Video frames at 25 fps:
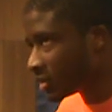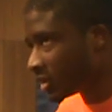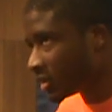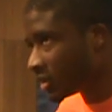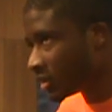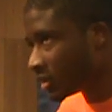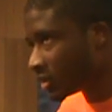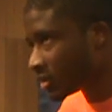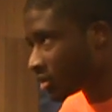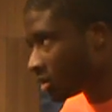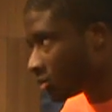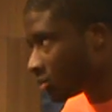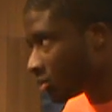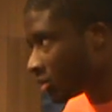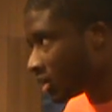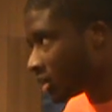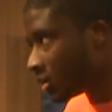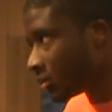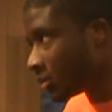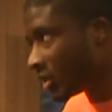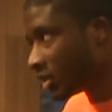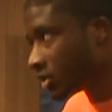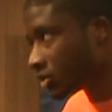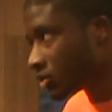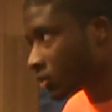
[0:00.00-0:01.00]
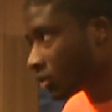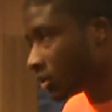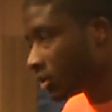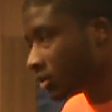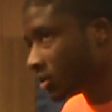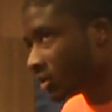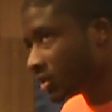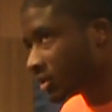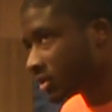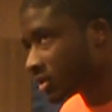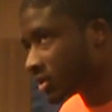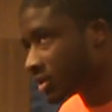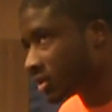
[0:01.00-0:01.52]
That's going to play a major role
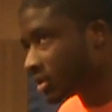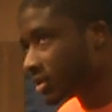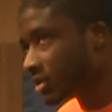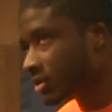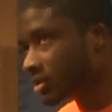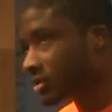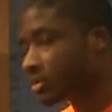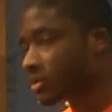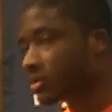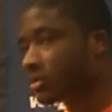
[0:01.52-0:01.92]
in the season.